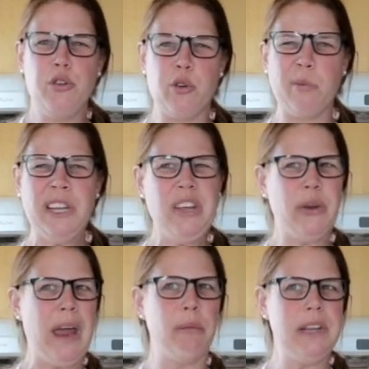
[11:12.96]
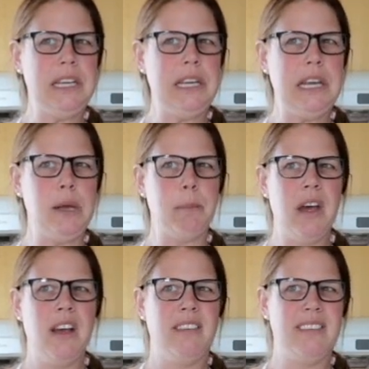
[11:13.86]
normally you can't really keep
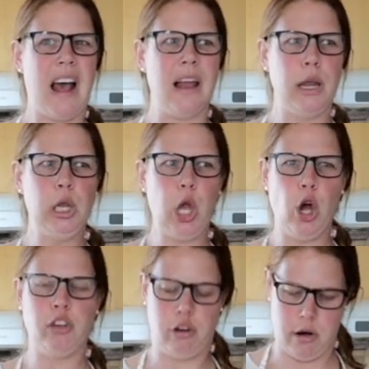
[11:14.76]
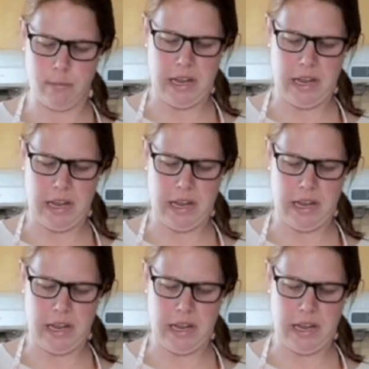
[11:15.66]
salad long term,